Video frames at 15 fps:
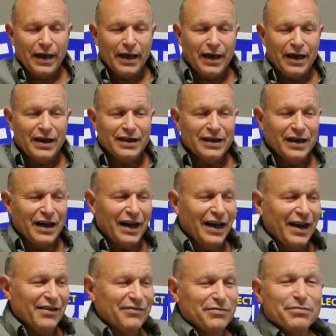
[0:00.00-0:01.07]
And I
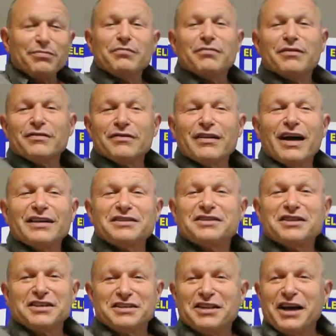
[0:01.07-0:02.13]
have
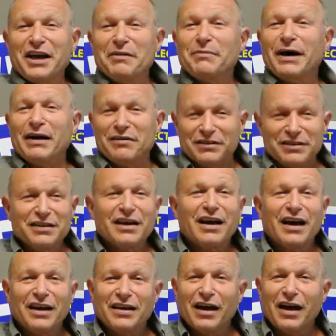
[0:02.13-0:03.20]
lots to say about
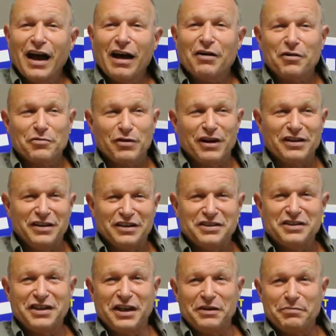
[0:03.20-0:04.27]
how to run this
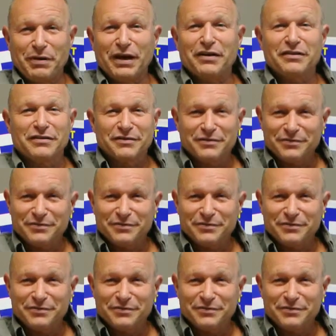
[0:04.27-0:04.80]
state better.